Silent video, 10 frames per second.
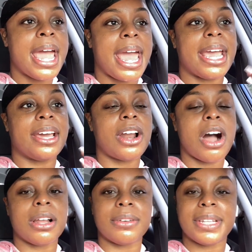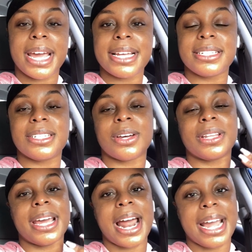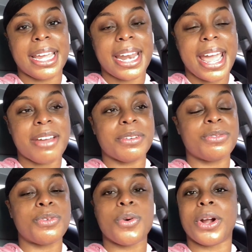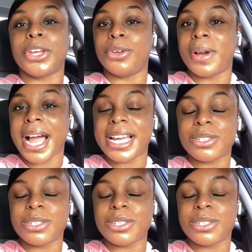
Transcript: and all of that, so that I can have it for you guys,